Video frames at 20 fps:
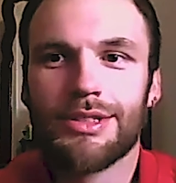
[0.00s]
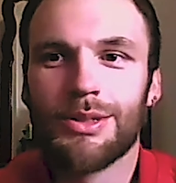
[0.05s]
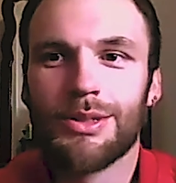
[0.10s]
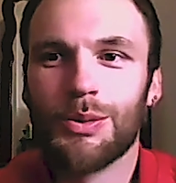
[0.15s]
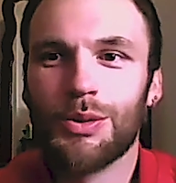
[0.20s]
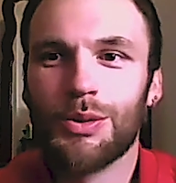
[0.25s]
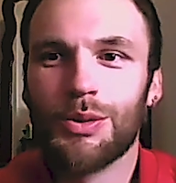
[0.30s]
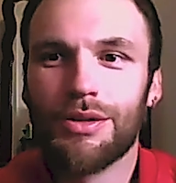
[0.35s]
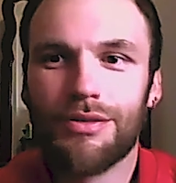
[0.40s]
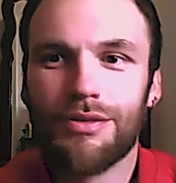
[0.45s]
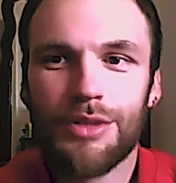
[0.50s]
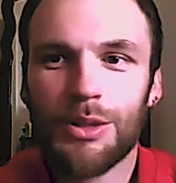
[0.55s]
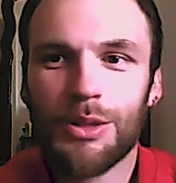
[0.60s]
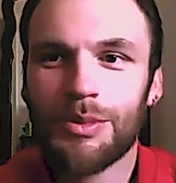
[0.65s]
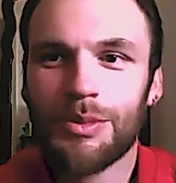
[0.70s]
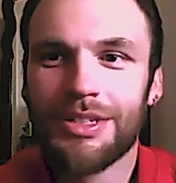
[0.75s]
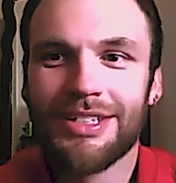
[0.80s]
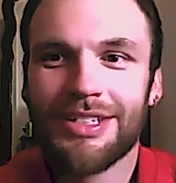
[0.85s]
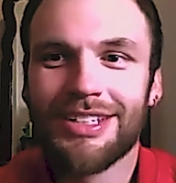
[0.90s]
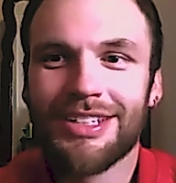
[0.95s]
we
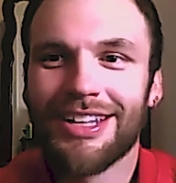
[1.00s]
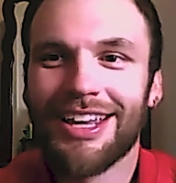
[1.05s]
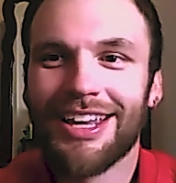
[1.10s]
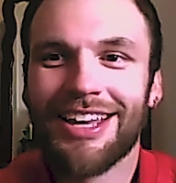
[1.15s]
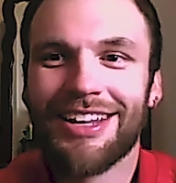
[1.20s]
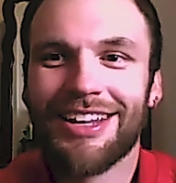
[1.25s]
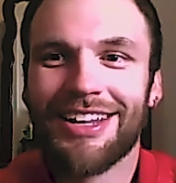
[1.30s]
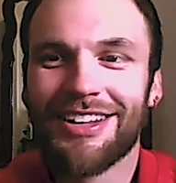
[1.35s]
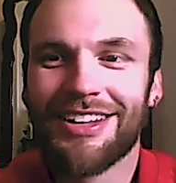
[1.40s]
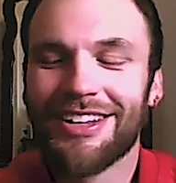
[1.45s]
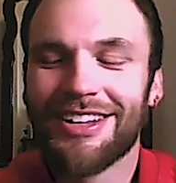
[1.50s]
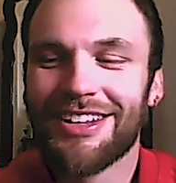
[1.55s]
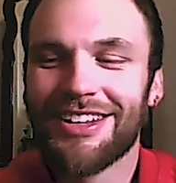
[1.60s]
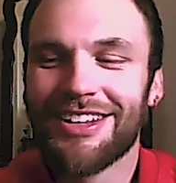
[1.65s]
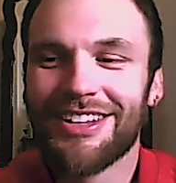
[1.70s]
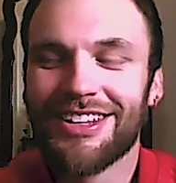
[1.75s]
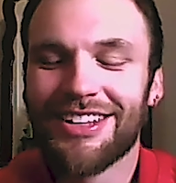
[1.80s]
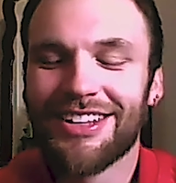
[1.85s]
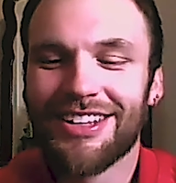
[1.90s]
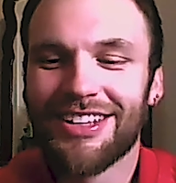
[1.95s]
filmed it, and,
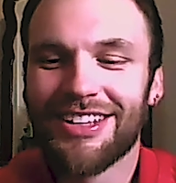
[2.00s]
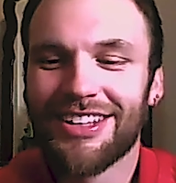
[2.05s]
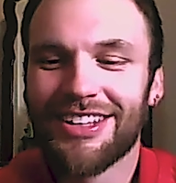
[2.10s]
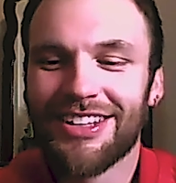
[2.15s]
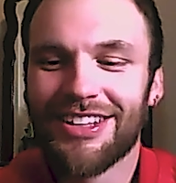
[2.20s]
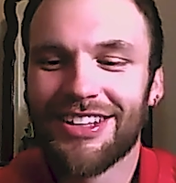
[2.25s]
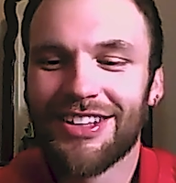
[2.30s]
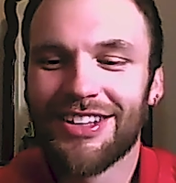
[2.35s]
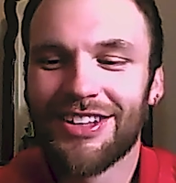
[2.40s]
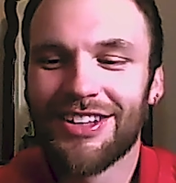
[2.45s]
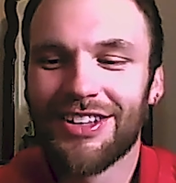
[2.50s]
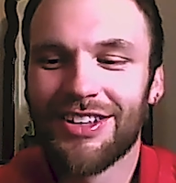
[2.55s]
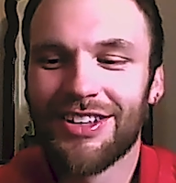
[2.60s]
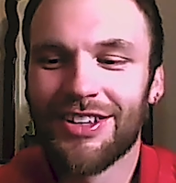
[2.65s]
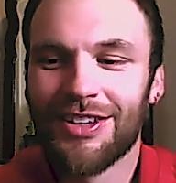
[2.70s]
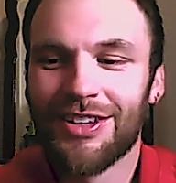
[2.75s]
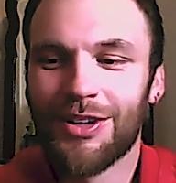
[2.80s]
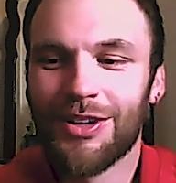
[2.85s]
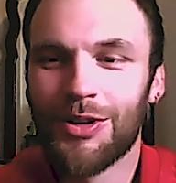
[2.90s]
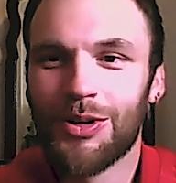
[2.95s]

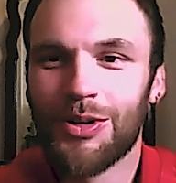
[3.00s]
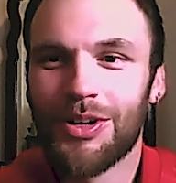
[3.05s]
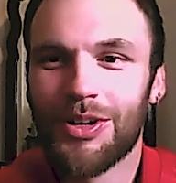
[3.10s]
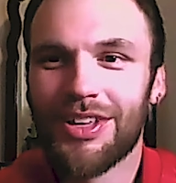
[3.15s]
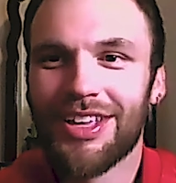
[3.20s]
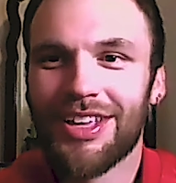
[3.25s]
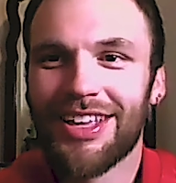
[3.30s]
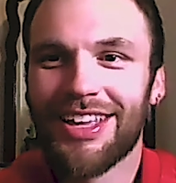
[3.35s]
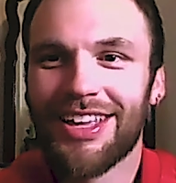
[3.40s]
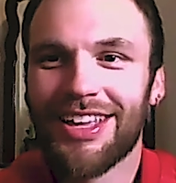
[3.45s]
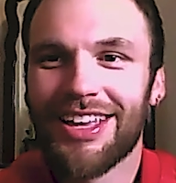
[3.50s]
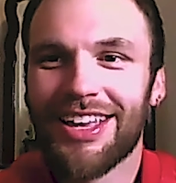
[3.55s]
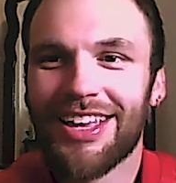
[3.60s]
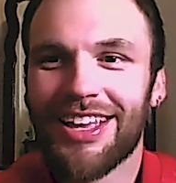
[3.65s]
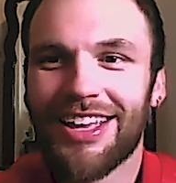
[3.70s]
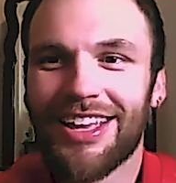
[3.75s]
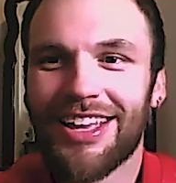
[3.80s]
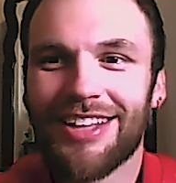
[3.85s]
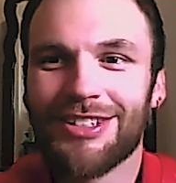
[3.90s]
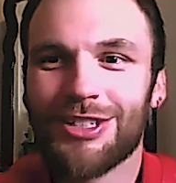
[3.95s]
you know,
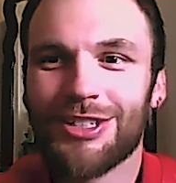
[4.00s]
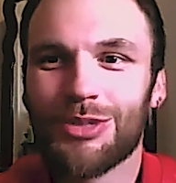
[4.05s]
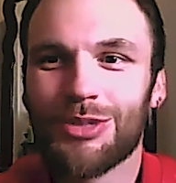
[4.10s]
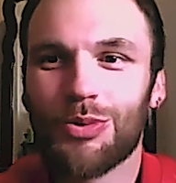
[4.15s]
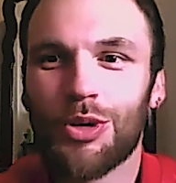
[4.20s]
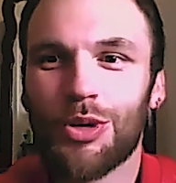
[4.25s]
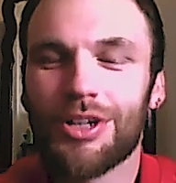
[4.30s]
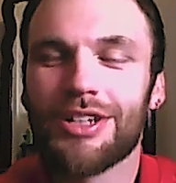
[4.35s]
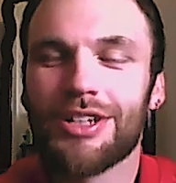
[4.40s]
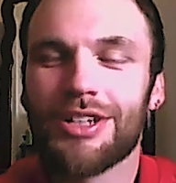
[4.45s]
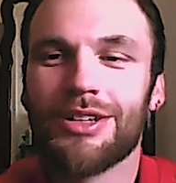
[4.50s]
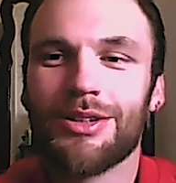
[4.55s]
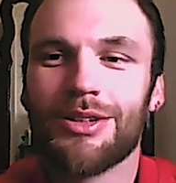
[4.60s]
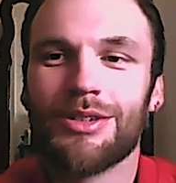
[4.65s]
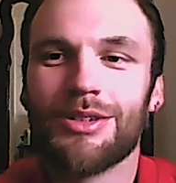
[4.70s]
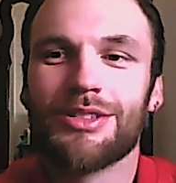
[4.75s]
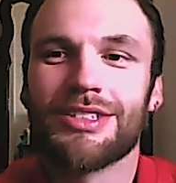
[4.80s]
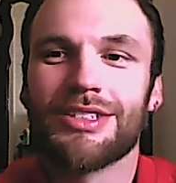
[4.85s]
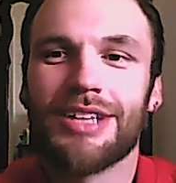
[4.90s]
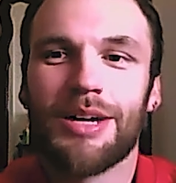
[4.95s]
just working
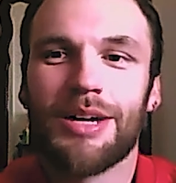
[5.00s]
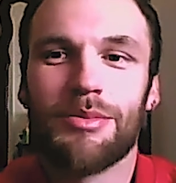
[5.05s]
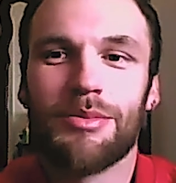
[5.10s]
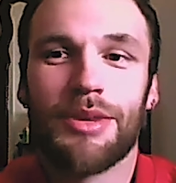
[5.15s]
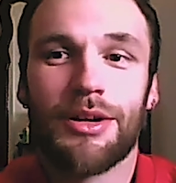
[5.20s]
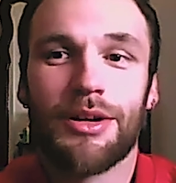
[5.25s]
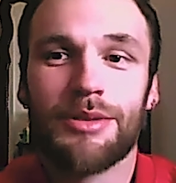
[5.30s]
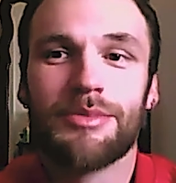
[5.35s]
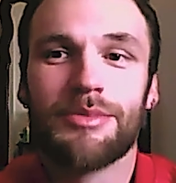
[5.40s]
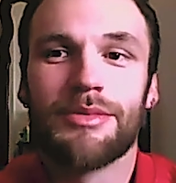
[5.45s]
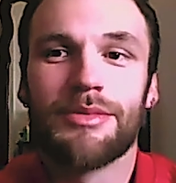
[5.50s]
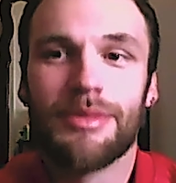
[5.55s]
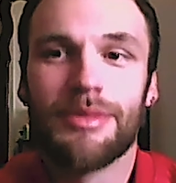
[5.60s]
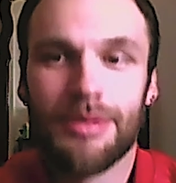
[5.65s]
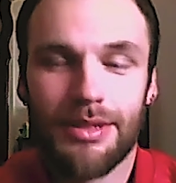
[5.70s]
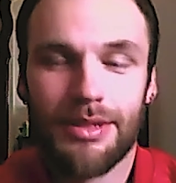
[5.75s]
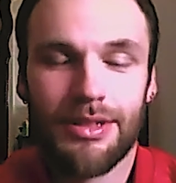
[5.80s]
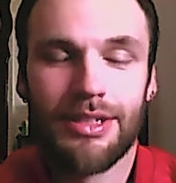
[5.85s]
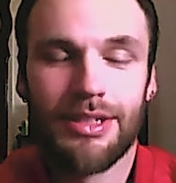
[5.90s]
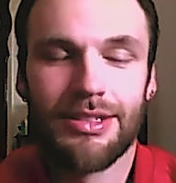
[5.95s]
alongside Miriam
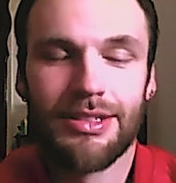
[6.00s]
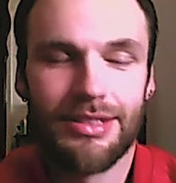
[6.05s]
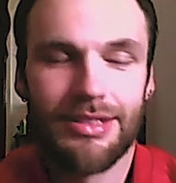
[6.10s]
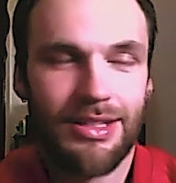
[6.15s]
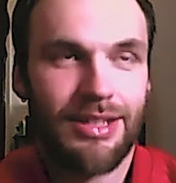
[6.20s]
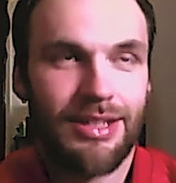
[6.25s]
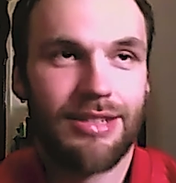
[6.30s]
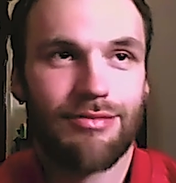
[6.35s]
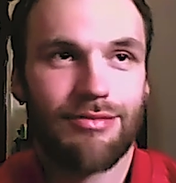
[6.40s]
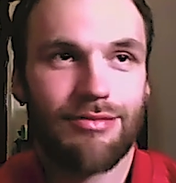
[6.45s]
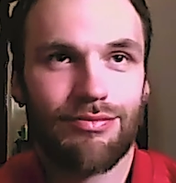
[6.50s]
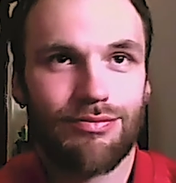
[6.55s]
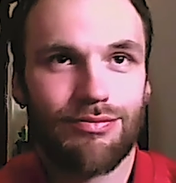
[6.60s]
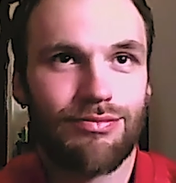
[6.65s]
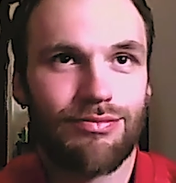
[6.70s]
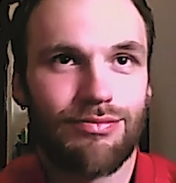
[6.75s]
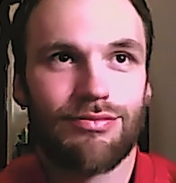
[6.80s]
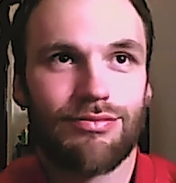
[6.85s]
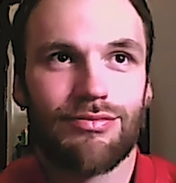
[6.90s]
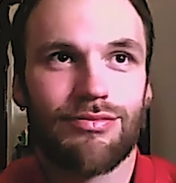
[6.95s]
is like
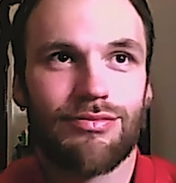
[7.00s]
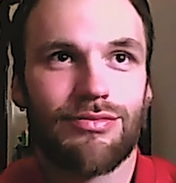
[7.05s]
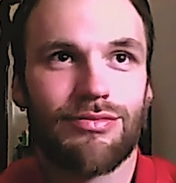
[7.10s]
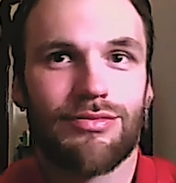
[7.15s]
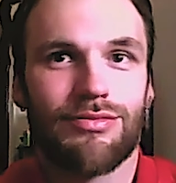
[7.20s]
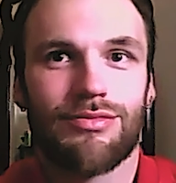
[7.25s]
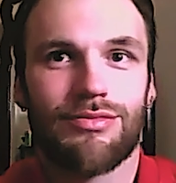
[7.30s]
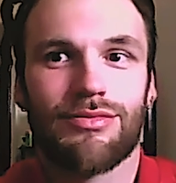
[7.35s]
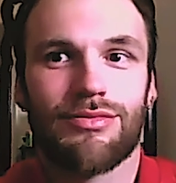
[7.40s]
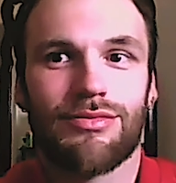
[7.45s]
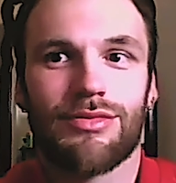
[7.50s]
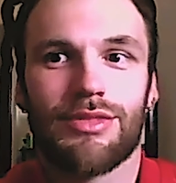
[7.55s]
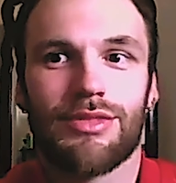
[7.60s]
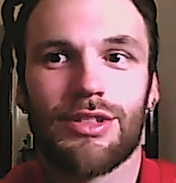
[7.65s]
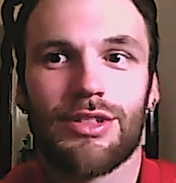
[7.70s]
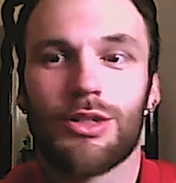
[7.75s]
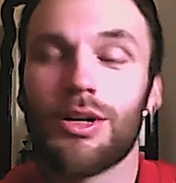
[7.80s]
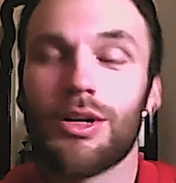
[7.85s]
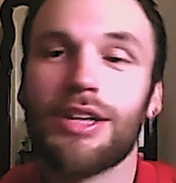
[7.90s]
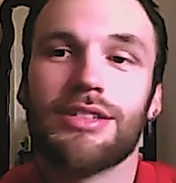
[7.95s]

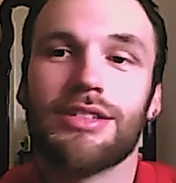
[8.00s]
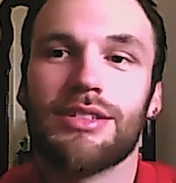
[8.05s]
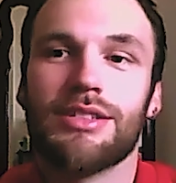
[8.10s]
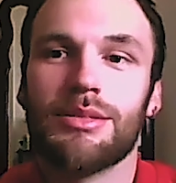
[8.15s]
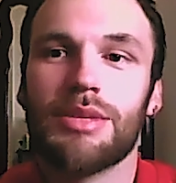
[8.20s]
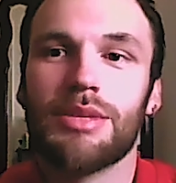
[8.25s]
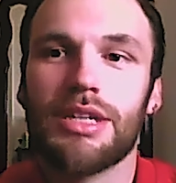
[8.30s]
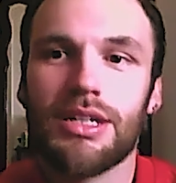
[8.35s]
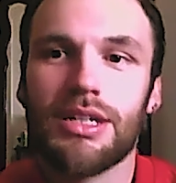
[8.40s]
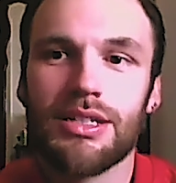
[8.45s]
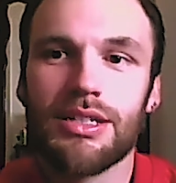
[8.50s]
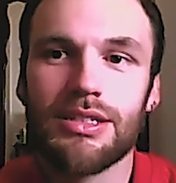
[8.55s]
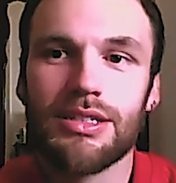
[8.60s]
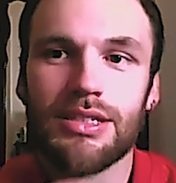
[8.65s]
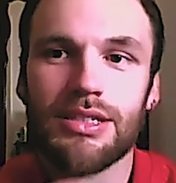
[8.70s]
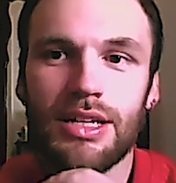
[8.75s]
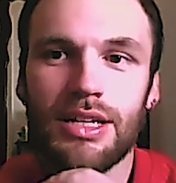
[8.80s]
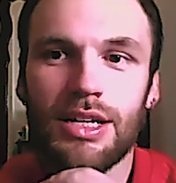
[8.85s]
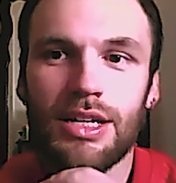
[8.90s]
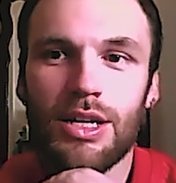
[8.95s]
crazy
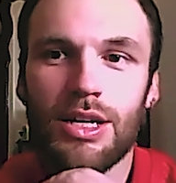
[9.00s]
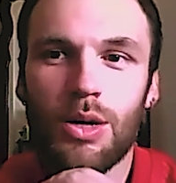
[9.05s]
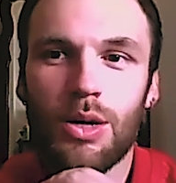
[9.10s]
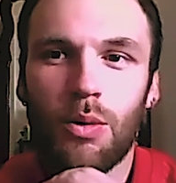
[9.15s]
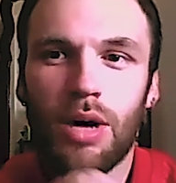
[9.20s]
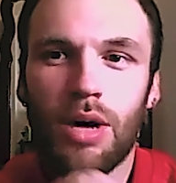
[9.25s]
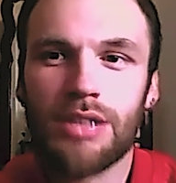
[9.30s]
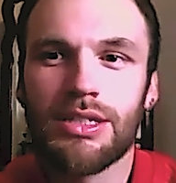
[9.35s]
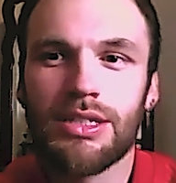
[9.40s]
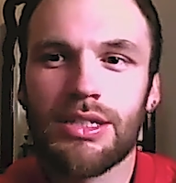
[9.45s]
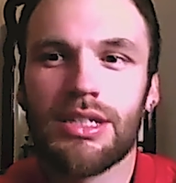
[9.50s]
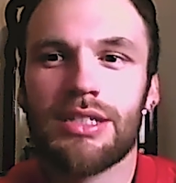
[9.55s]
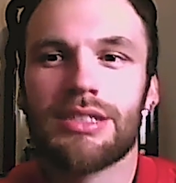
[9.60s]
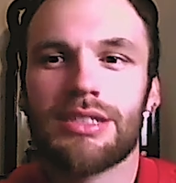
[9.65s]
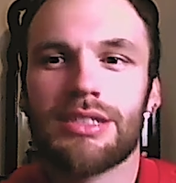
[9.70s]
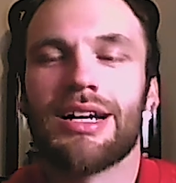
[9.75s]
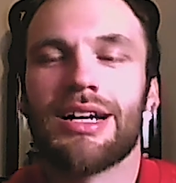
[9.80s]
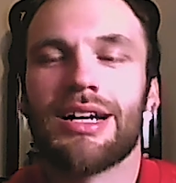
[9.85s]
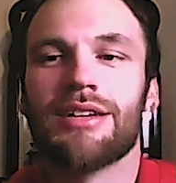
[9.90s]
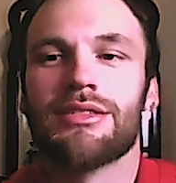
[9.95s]
because watching
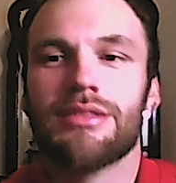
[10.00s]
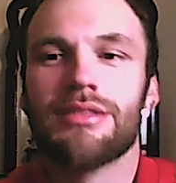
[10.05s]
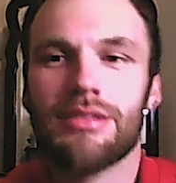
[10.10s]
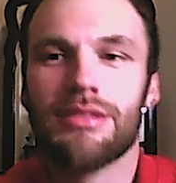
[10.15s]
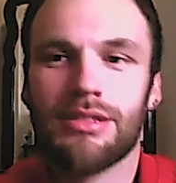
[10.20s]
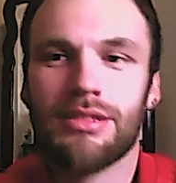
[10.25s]
his talent